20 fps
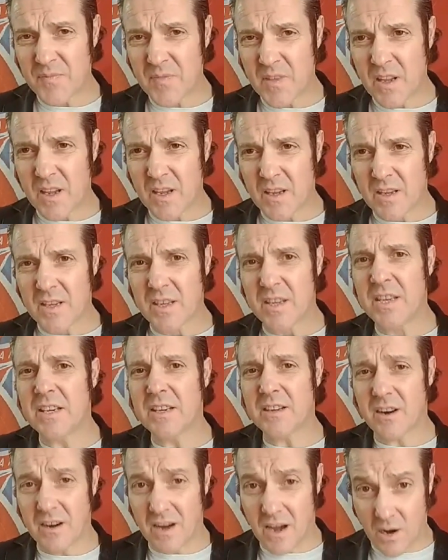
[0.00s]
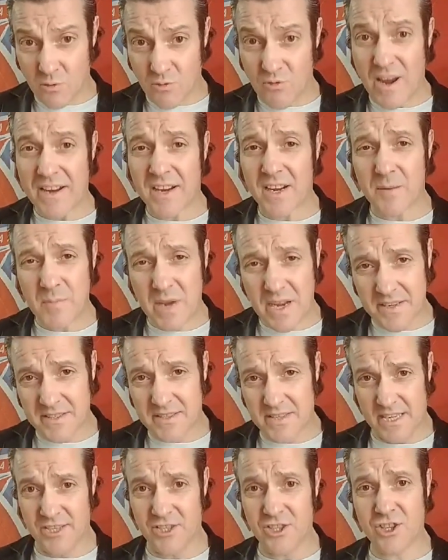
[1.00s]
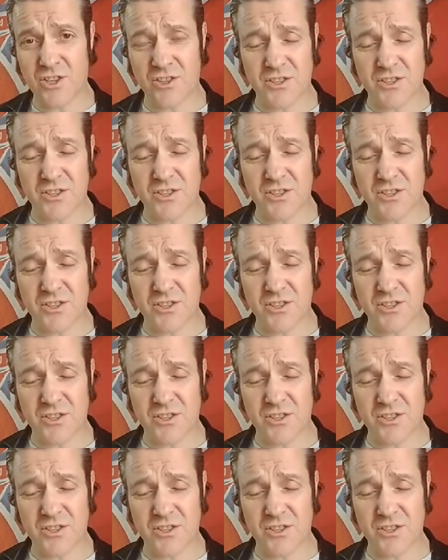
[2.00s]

here are our recommendations,